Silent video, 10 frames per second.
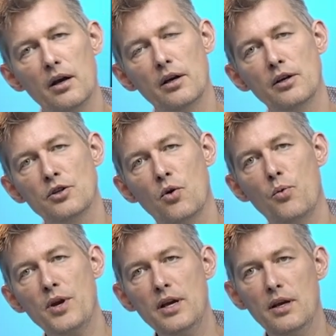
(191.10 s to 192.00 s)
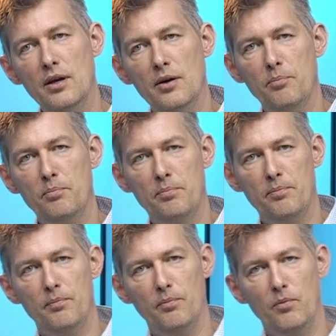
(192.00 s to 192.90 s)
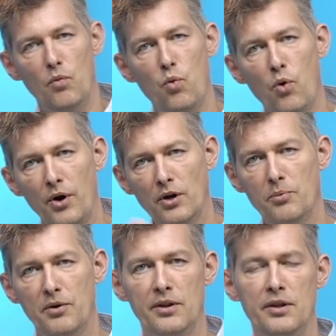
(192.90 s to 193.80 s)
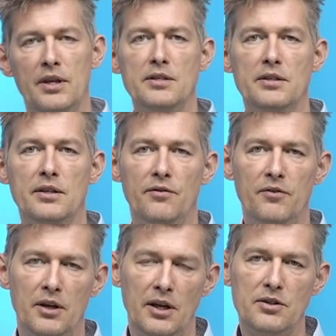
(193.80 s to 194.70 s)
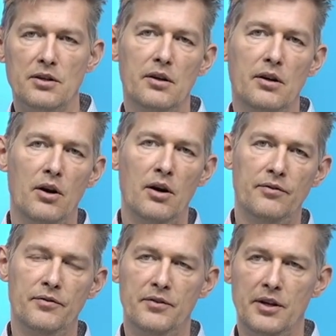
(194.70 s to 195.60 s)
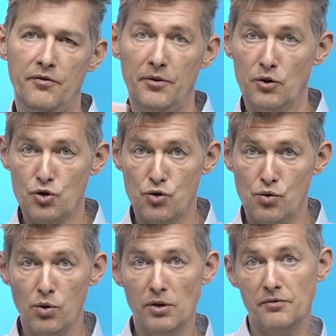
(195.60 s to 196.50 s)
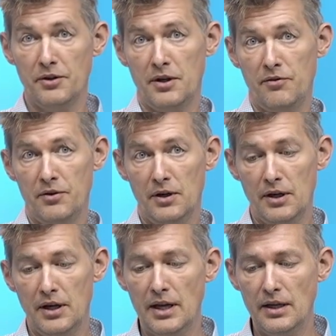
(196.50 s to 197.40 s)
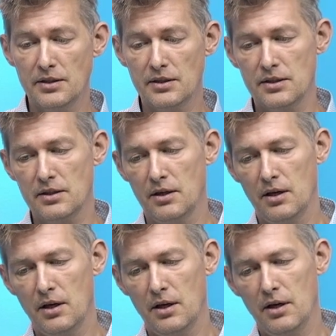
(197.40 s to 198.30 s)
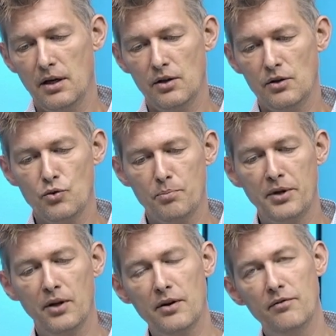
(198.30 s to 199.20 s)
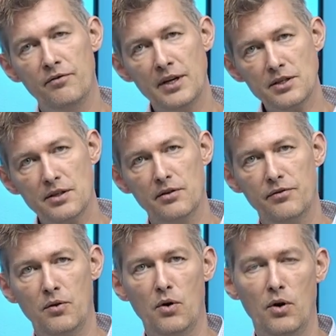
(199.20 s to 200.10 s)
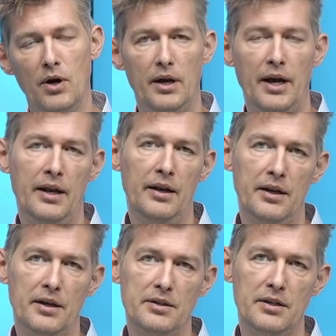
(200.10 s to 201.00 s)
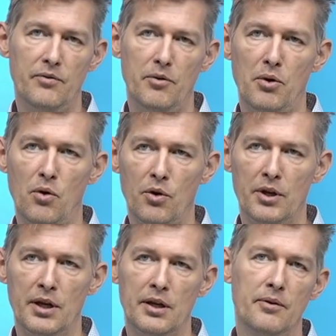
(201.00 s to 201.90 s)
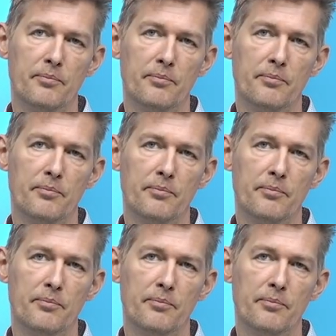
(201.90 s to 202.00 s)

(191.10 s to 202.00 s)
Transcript: So we worked with this definition of different tools for different needs to build a vision for analytics and reporting.